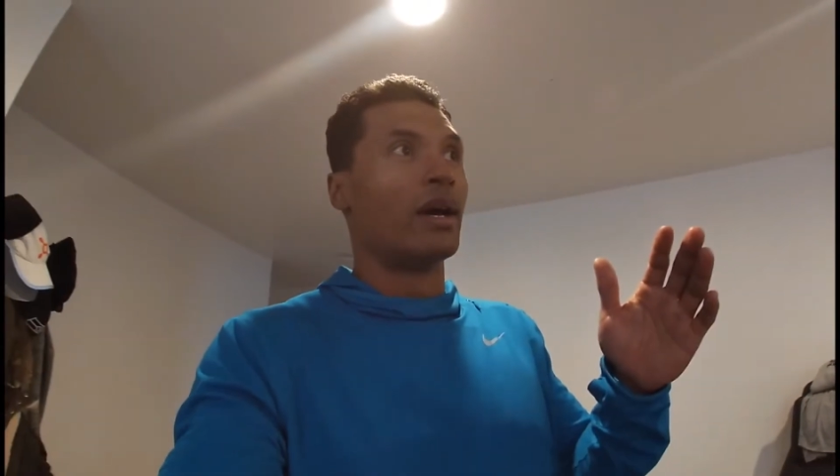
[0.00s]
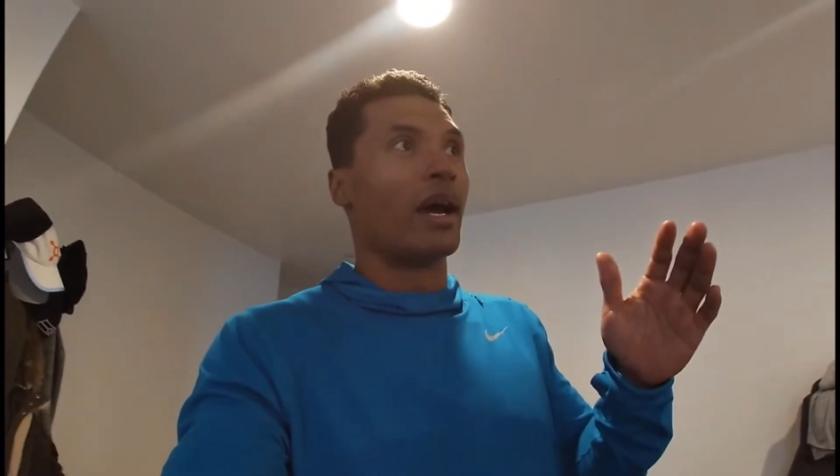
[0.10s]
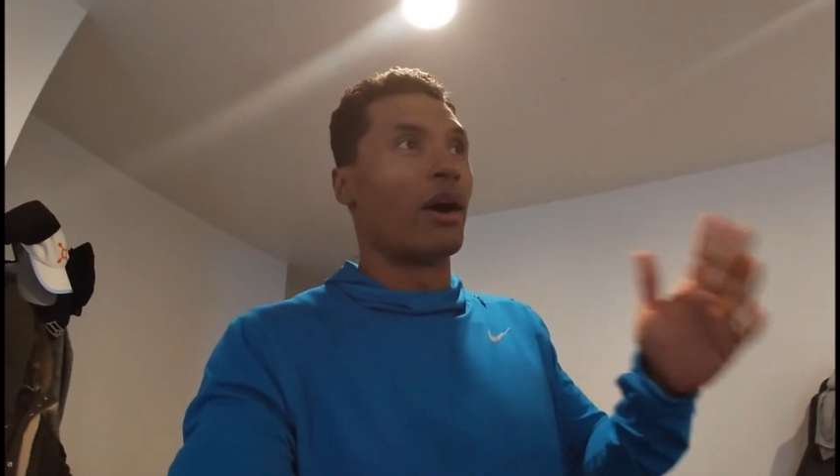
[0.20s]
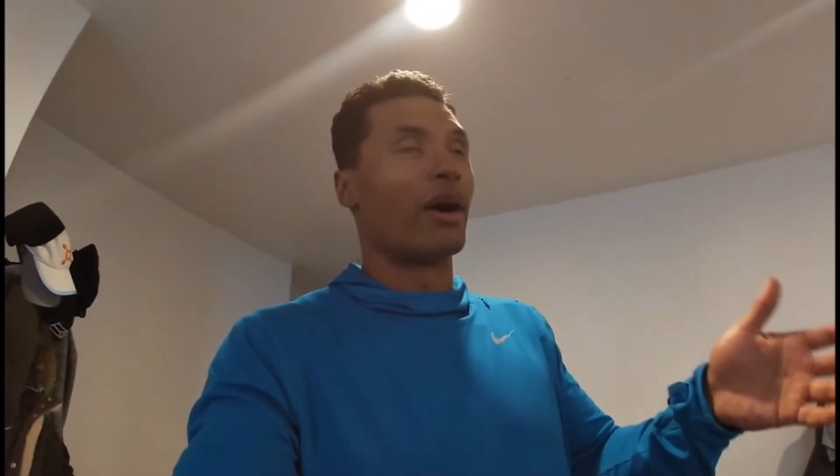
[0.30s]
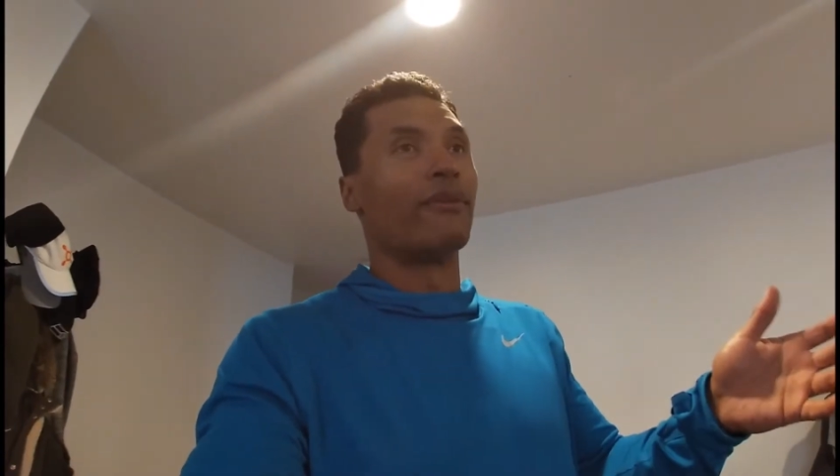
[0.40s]

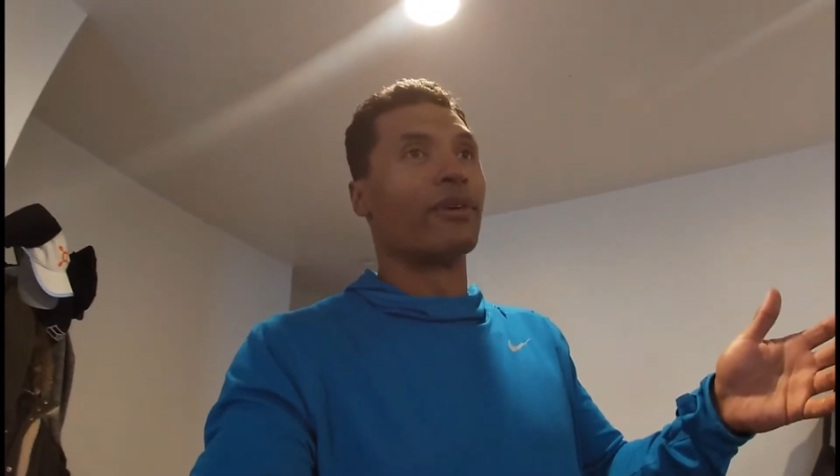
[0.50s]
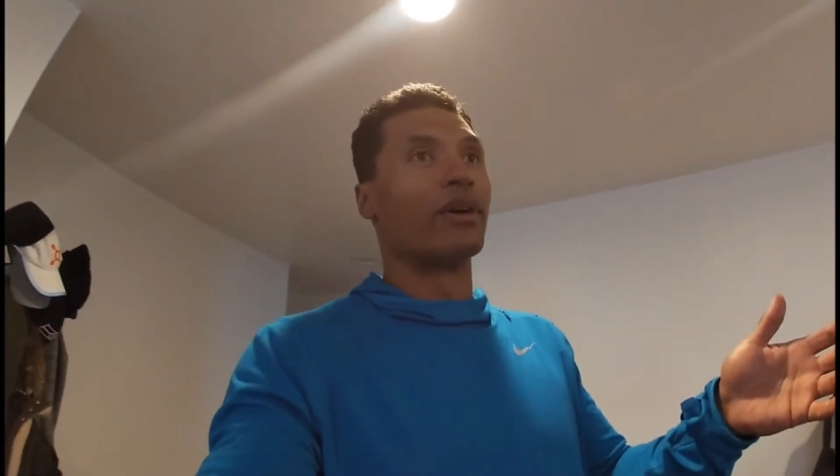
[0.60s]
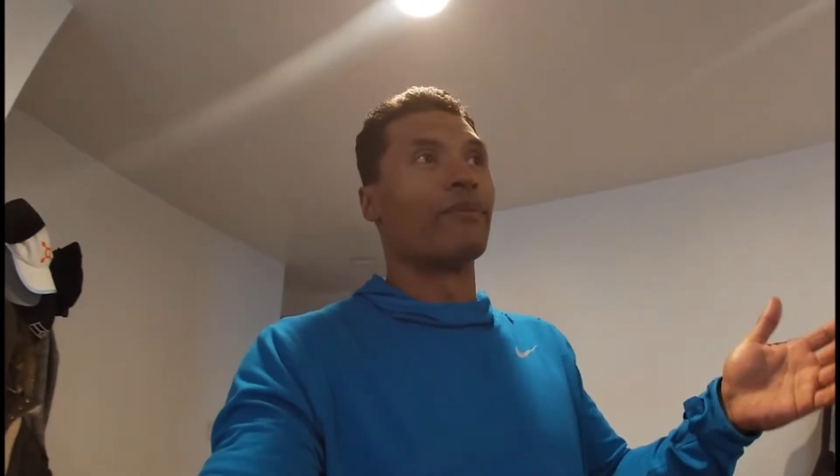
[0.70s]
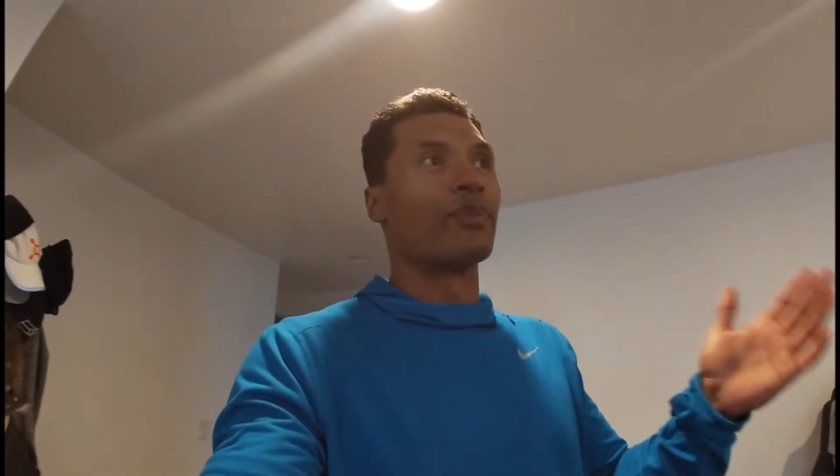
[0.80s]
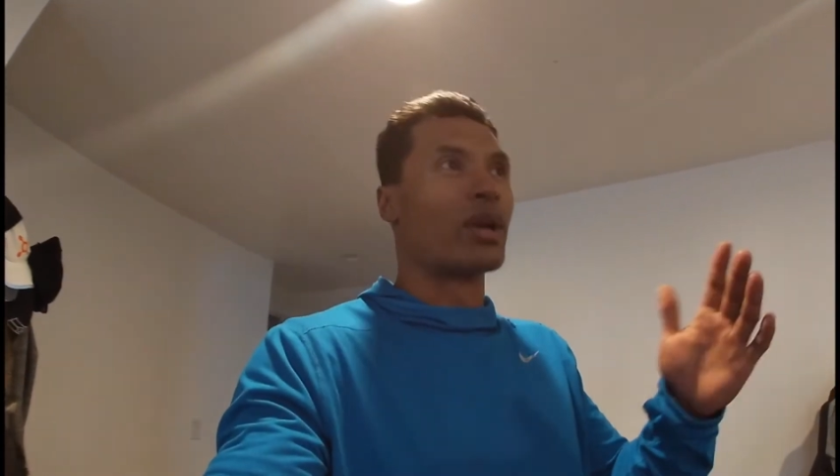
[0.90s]

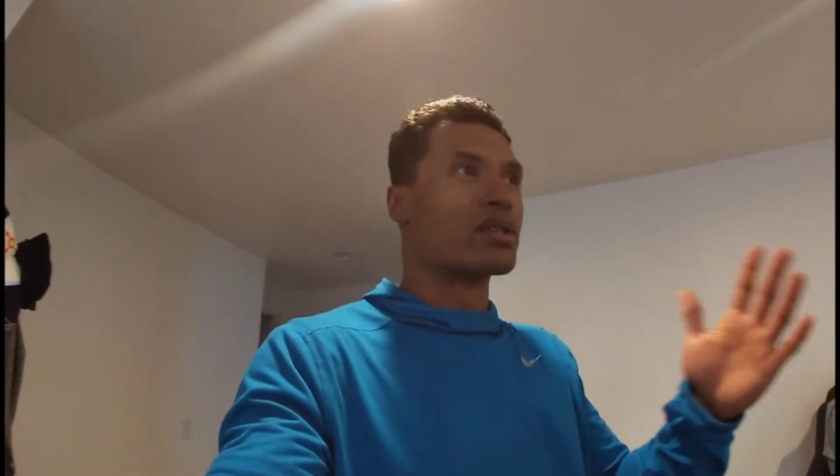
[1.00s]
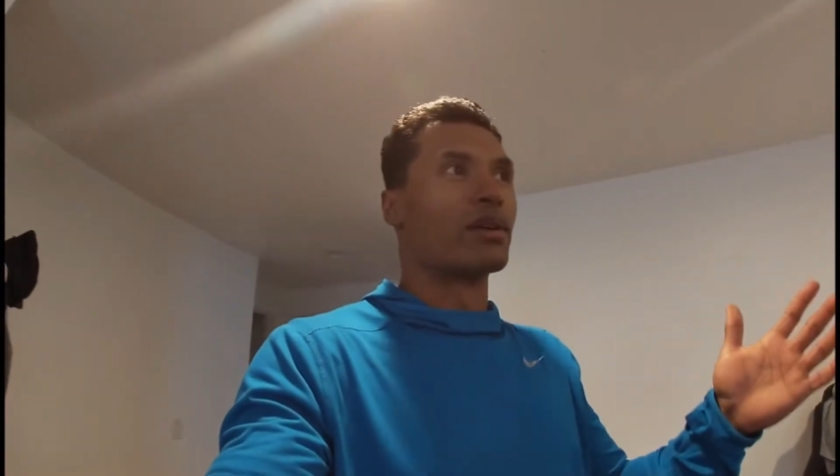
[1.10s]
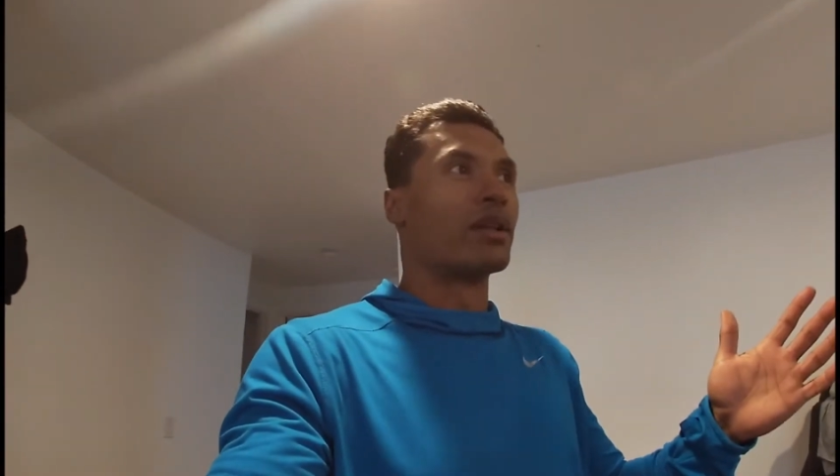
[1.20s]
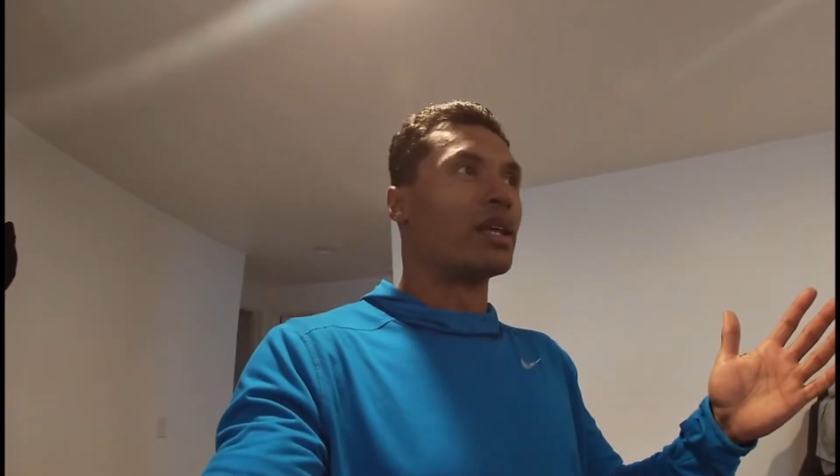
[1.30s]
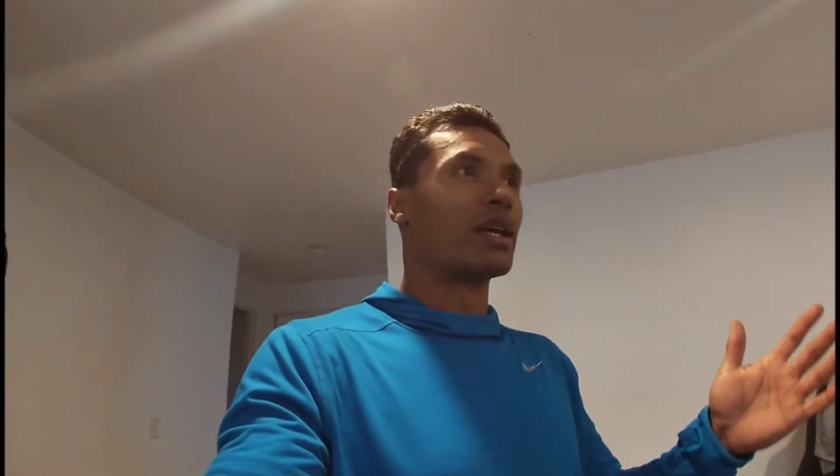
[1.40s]
However, when I
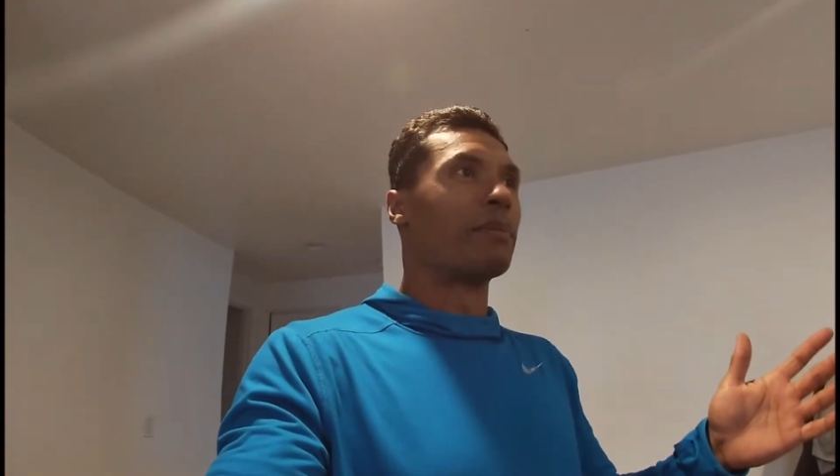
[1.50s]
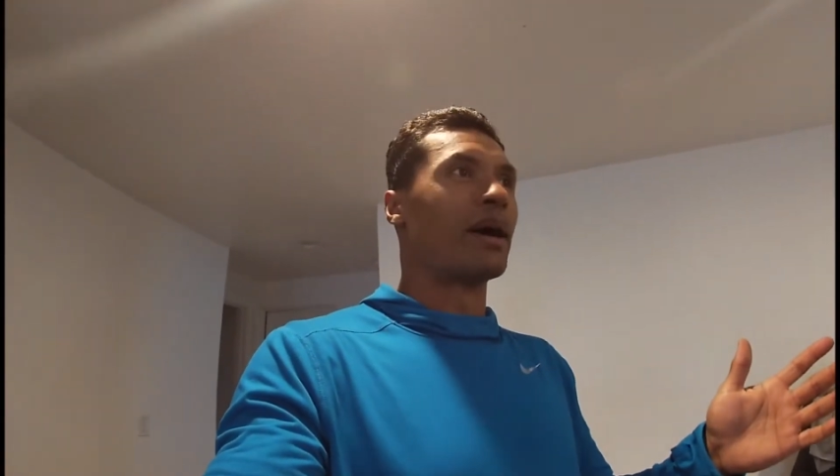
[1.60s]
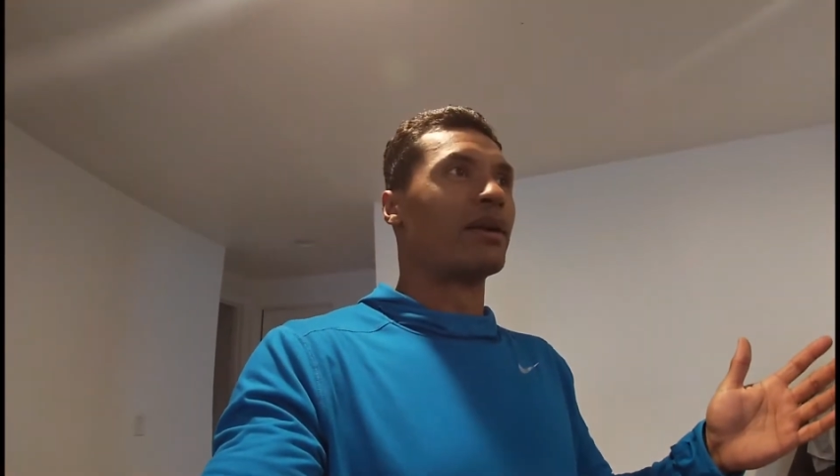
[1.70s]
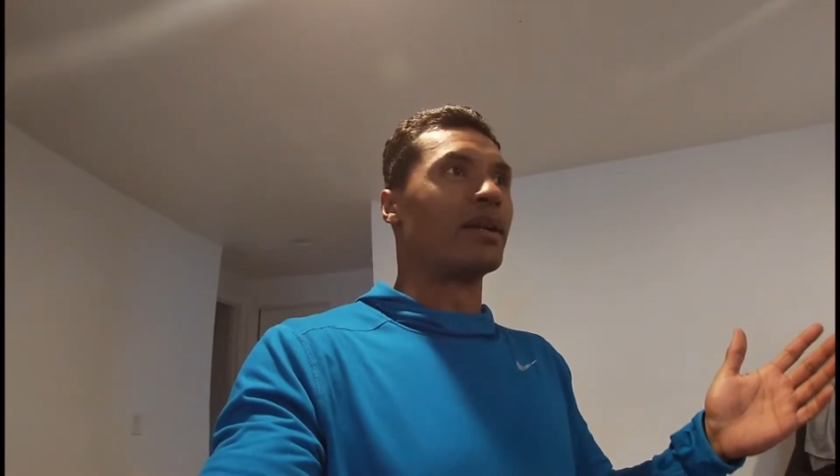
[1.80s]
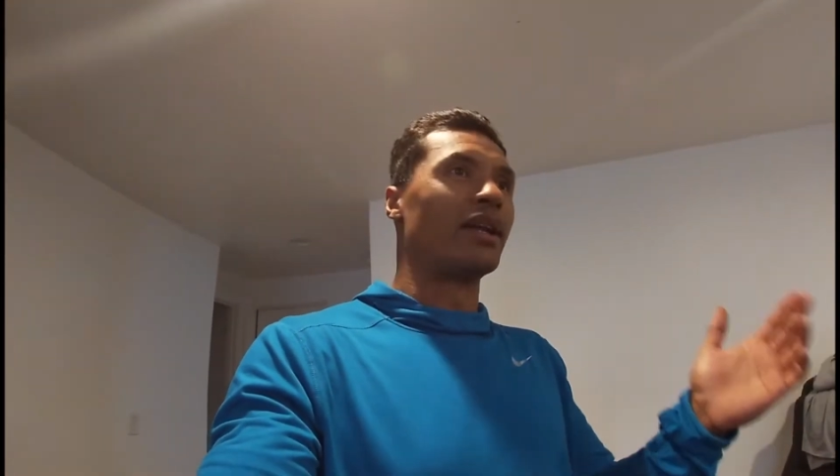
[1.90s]
started thinking about it,